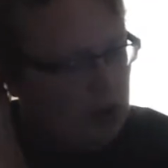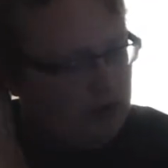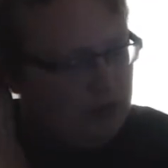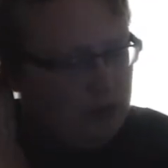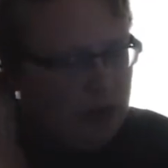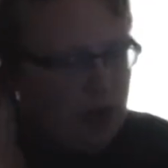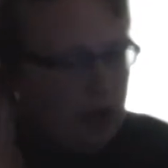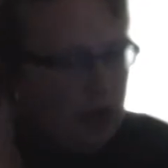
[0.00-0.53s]
all of
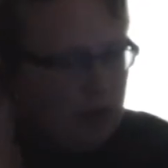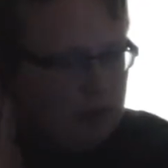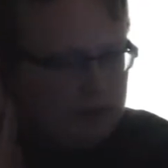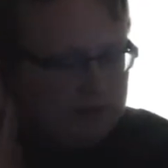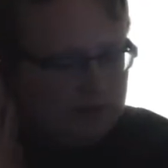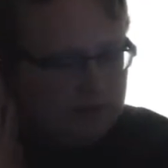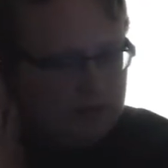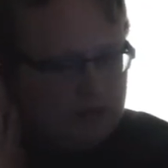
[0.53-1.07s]
you know
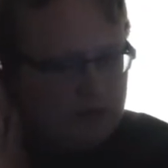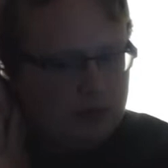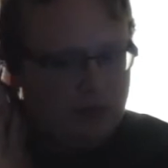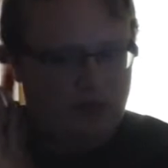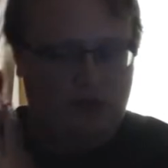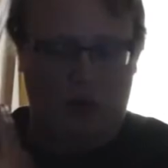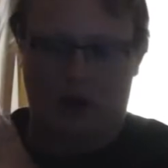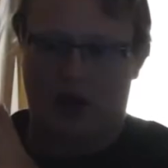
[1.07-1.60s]

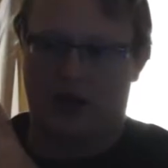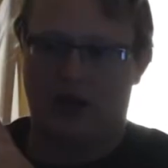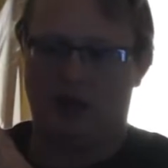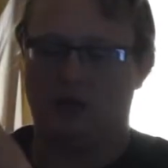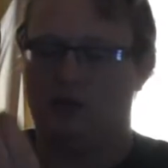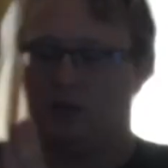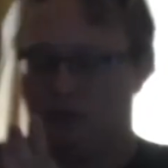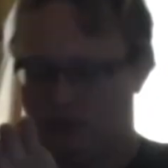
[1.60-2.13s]

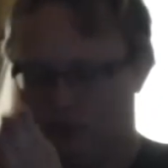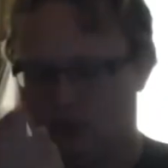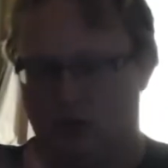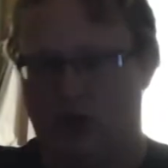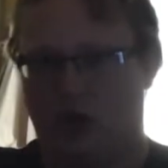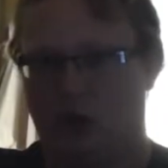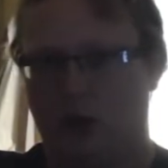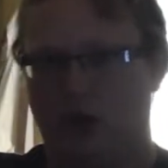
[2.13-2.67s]
beforehand
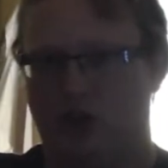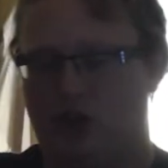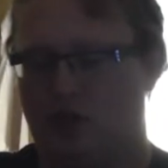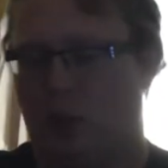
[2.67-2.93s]
when I go